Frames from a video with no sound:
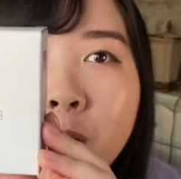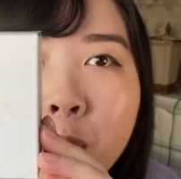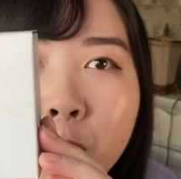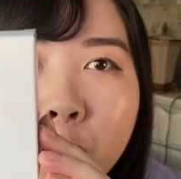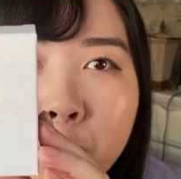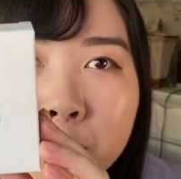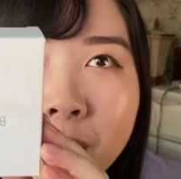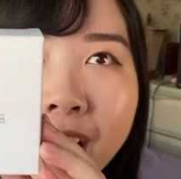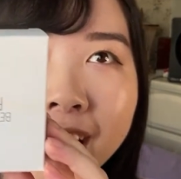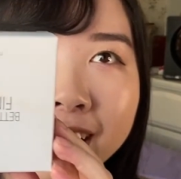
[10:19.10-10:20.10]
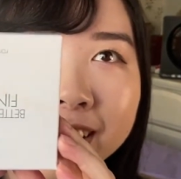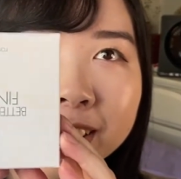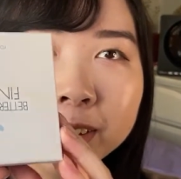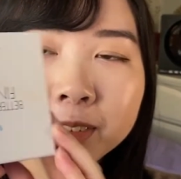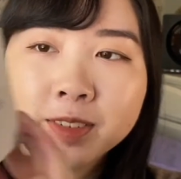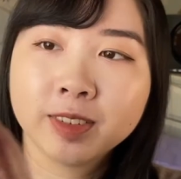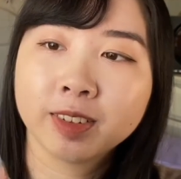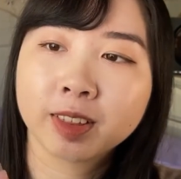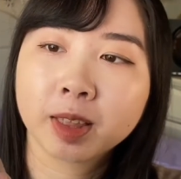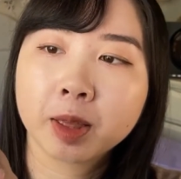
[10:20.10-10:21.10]
Romand...
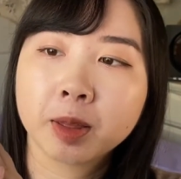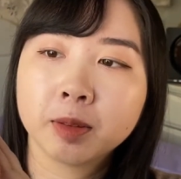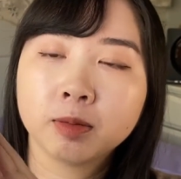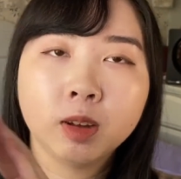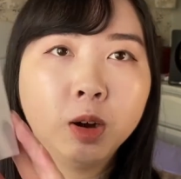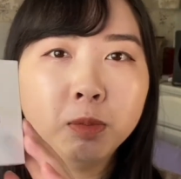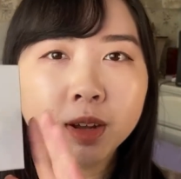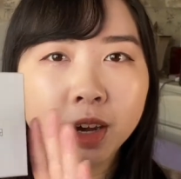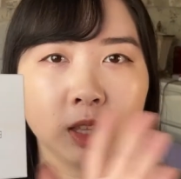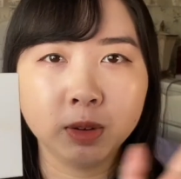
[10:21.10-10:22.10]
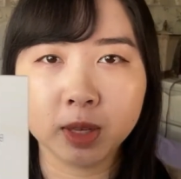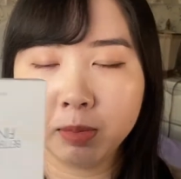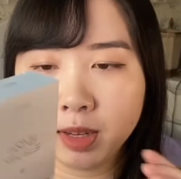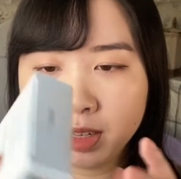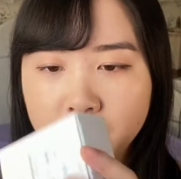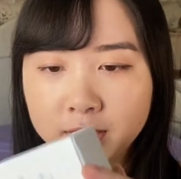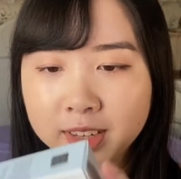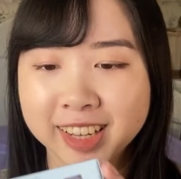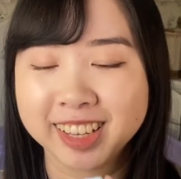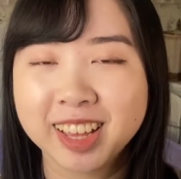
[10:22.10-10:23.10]
Oh my god, it was upside down.
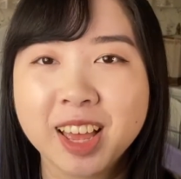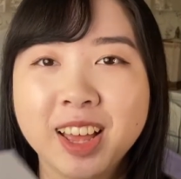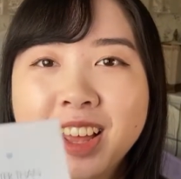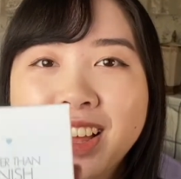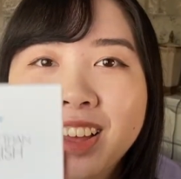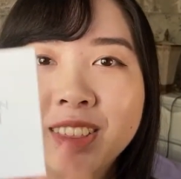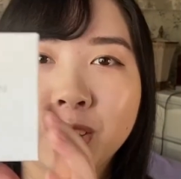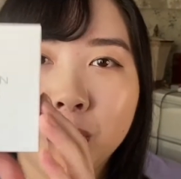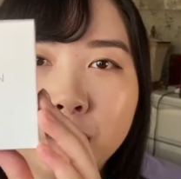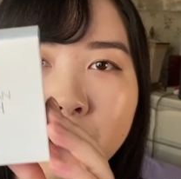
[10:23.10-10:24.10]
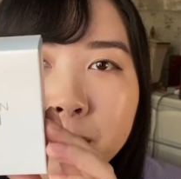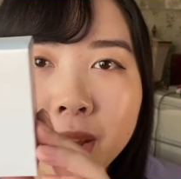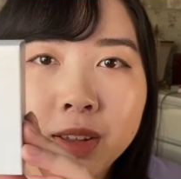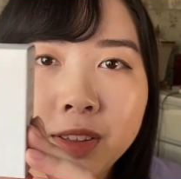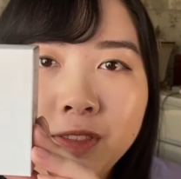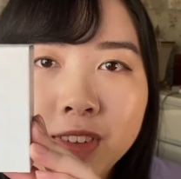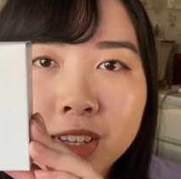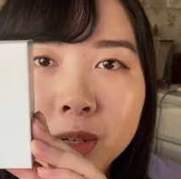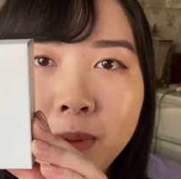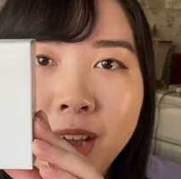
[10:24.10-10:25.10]
The Romand Better Than
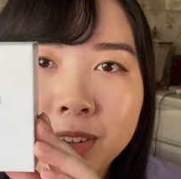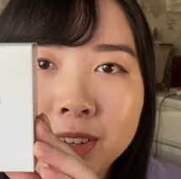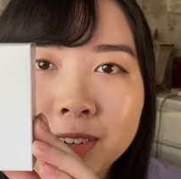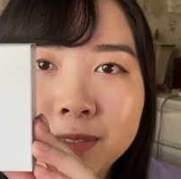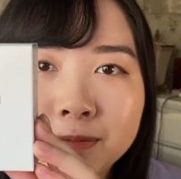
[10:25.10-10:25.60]
Finish Powder.